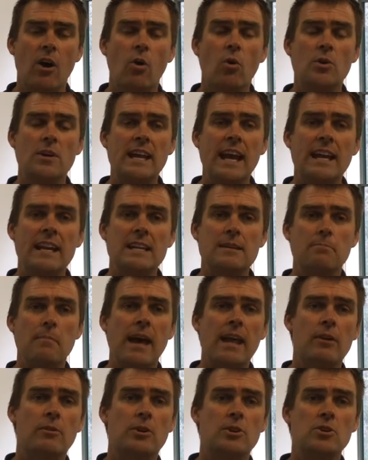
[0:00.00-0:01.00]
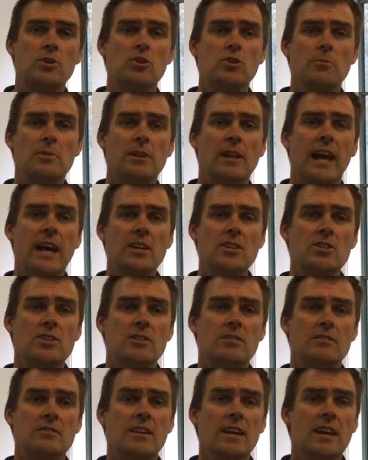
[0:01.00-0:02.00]
organic matter
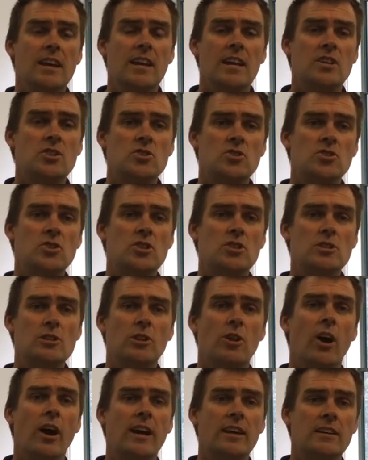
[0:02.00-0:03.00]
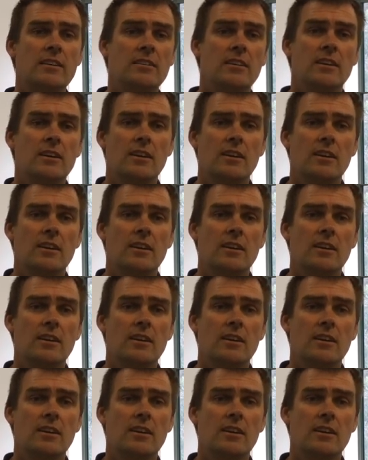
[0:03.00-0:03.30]
accumulation is just like